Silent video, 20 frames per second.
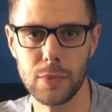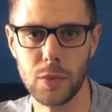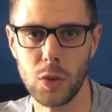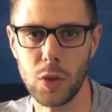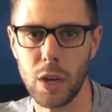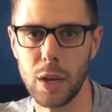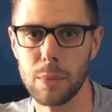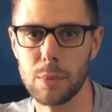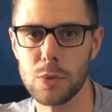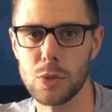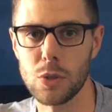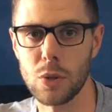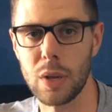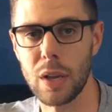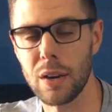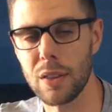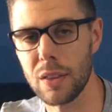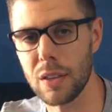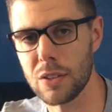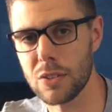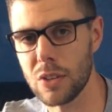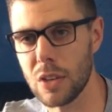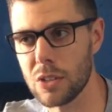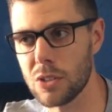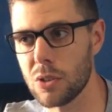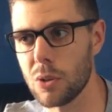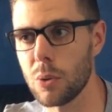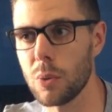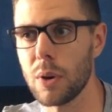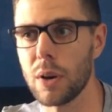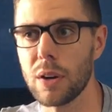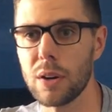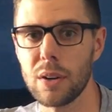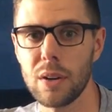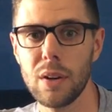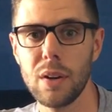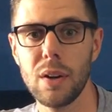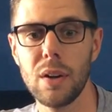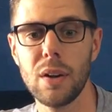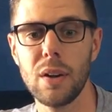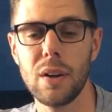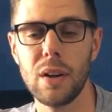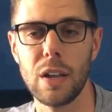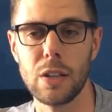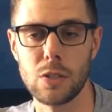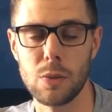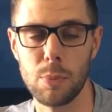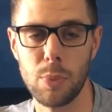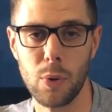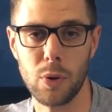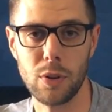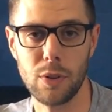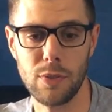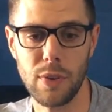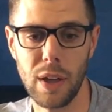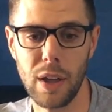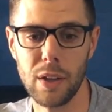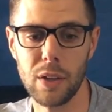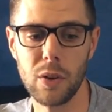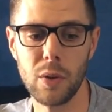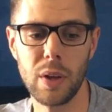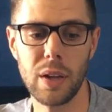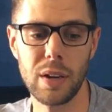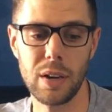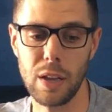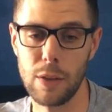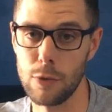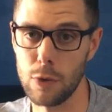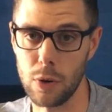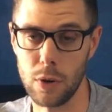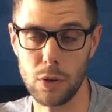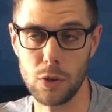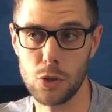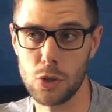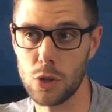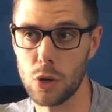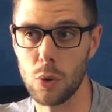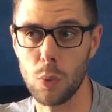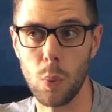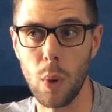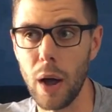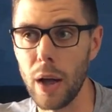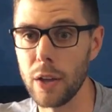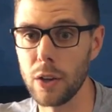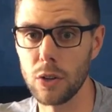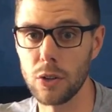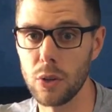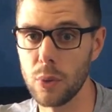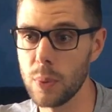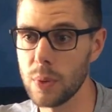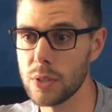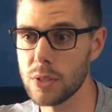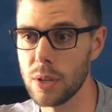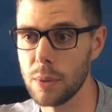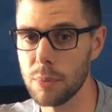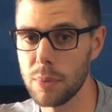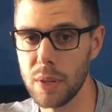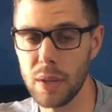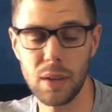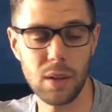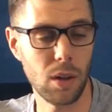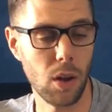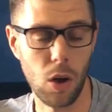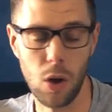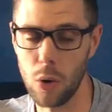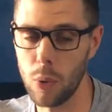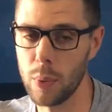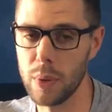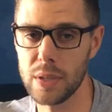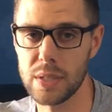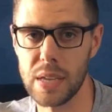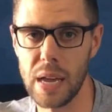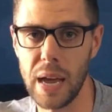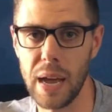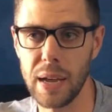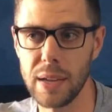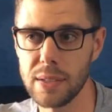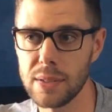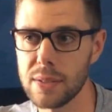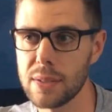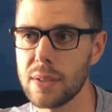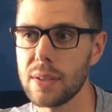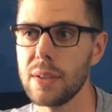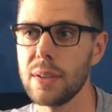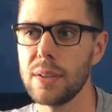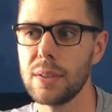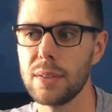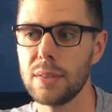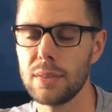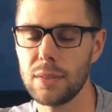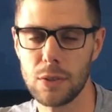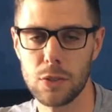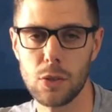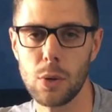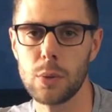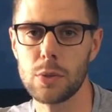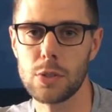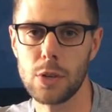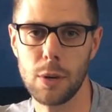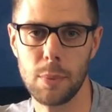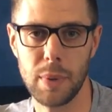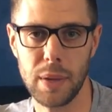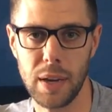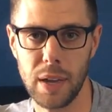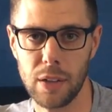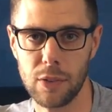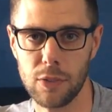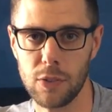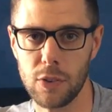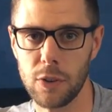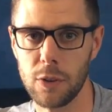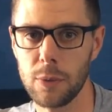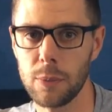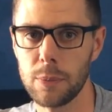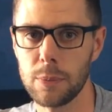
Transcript: Okay, so get in the accessory work. It's important to value it. If you're unsure why you're doing something, always ask. There's always gonna be an answer.